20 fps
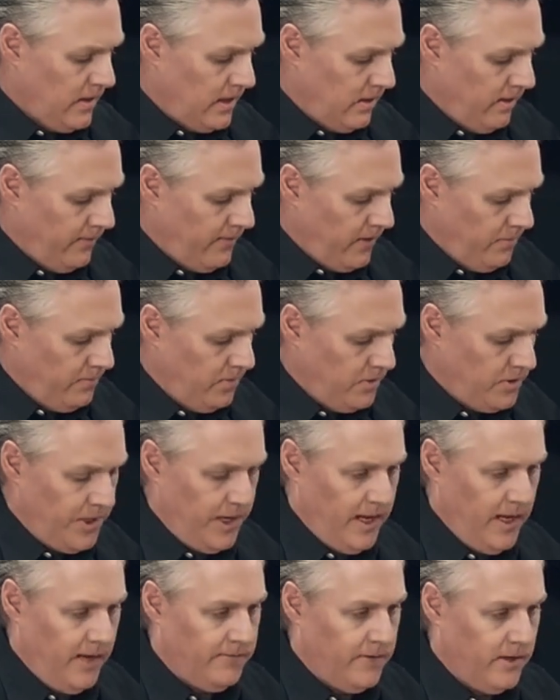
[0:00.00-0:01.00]
Now if I push
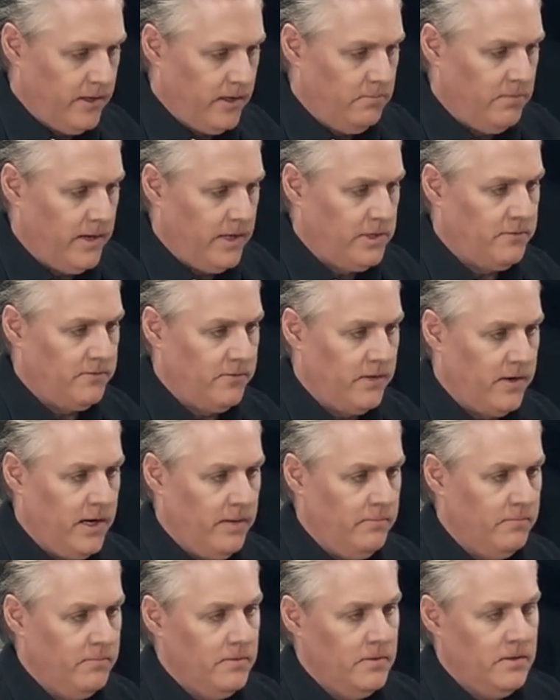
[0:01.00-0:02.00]
F, I can match
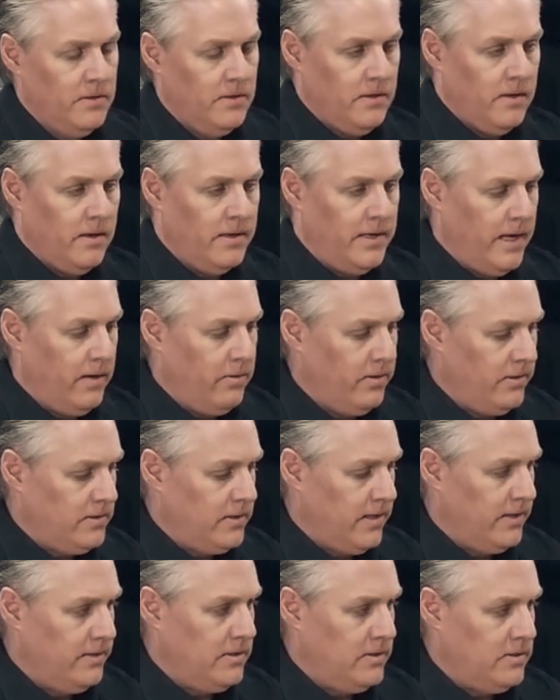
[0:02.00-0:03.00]
frame. Now what it's
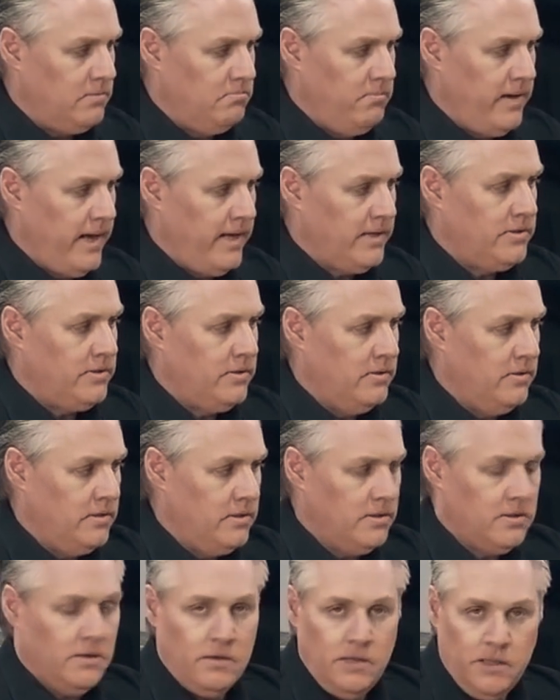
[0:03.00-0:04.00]
done is it's matched
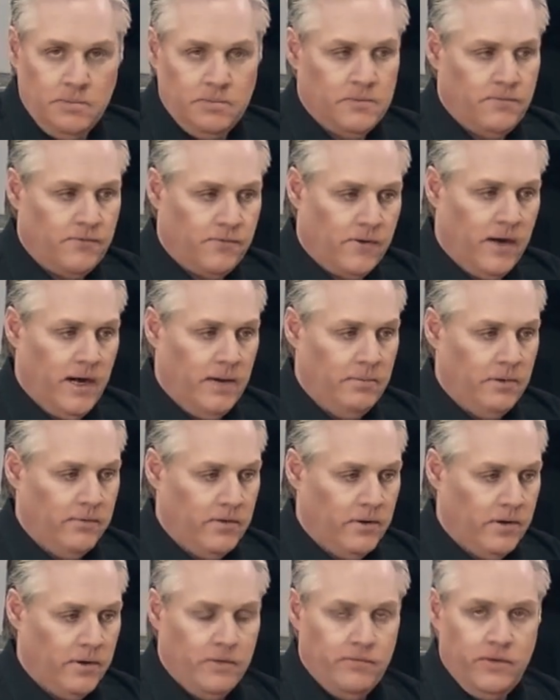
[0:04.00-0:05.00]
this clip's frame I've
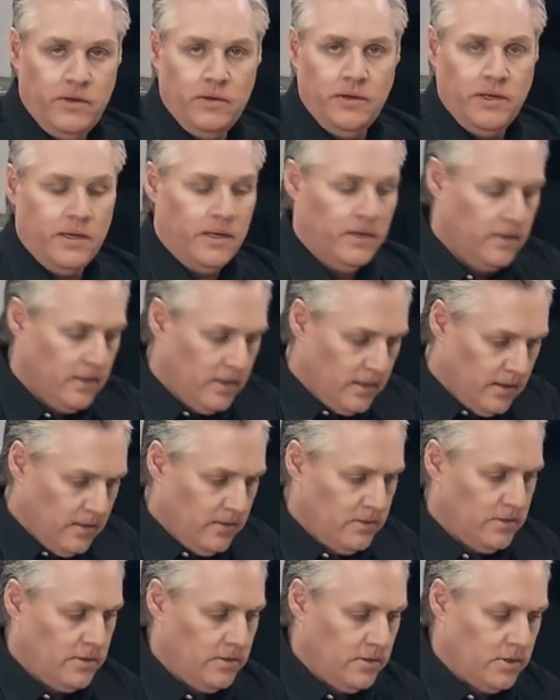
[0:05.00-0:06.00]
got in the viewer here
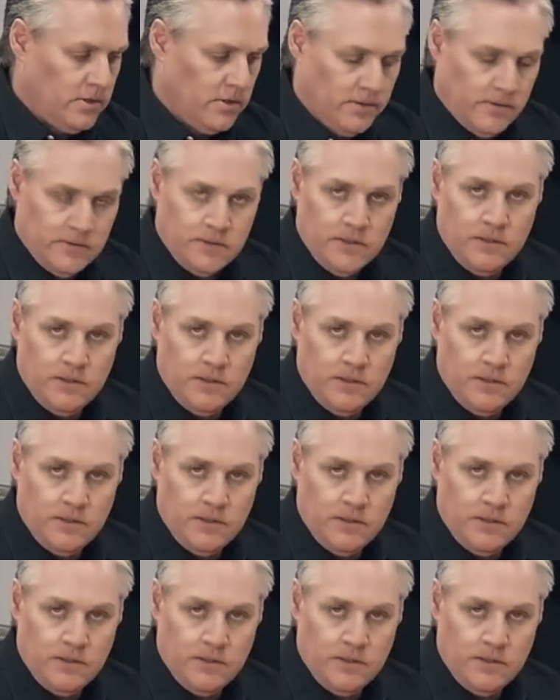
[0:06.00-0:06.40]
to the shot